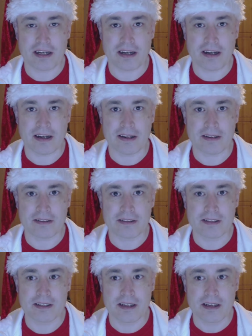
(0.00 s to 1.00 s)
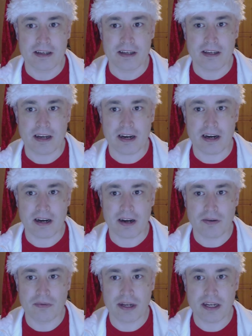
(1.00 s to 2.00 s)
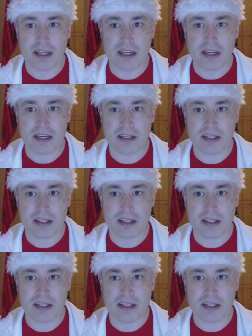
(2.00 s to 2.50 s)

And really,